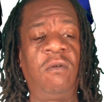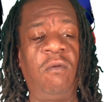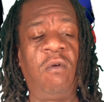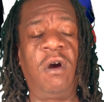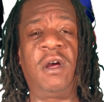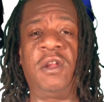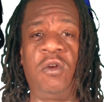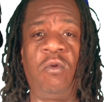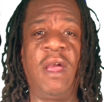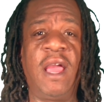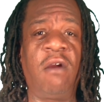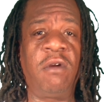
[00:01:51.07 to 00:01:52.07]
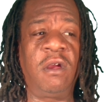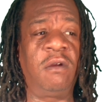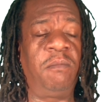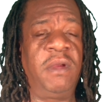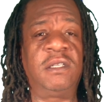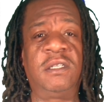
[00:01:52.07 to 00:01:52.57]
well, a new area,
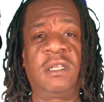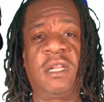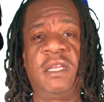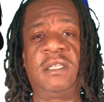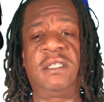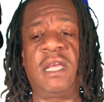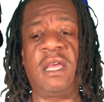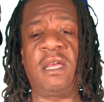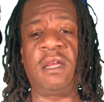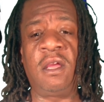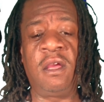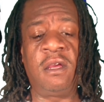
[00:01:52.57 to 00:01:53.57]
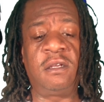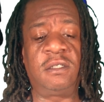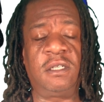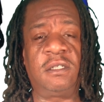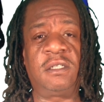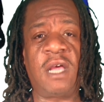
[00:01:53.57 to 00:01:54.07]
basically saying
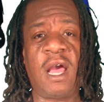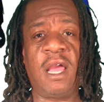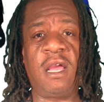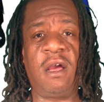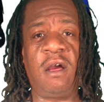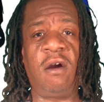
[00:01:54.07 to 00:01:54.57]
since I